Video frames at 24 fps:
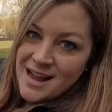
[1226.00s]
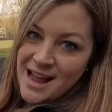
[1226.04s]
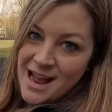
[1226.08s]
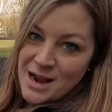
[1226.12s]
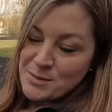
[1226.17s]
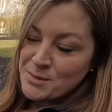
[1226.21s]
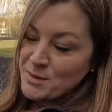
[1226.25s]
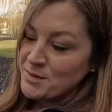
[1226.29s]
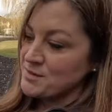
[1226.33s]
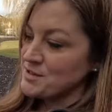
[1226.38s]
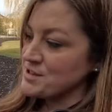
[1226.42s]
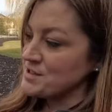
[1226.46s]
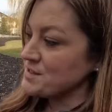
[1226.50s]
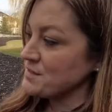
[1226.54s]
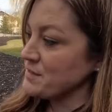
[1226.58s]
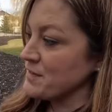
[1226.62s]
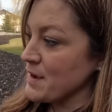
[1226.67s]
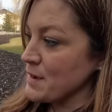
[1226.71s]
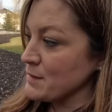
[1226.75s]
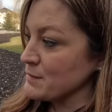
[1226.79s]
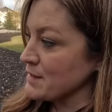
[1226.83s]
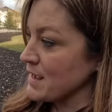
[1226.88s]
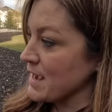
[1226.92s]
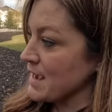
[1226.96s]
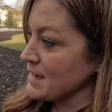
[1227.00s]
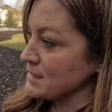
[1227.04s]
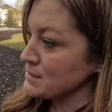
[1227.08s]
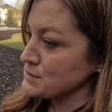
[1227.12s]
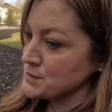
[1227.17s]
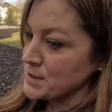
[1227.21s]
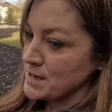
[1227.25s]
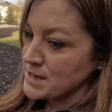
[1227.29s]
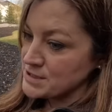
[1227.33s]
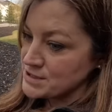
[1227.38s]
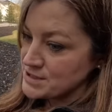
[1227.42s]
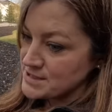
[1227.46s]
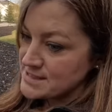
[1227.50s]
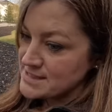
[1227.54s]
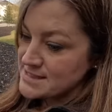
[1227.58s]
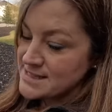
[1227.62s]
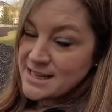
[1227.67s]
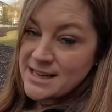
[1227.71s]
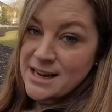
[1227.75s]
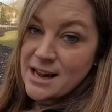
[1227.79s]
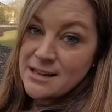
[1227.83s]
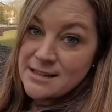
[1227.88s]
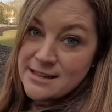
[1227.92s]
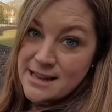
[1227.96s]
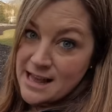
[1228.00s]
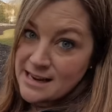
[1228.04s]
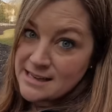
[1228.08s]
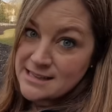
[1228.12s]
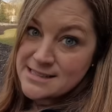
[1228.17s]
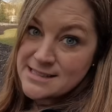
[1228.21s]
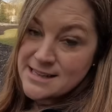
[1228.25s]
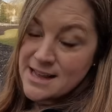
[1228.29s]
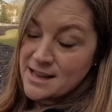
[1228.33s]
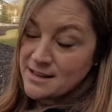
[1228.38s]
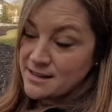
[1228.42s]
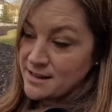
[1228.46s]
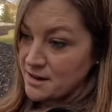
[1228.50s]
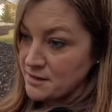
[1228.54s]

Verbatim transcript: And we've just found that hydrangeas need a lot of sun,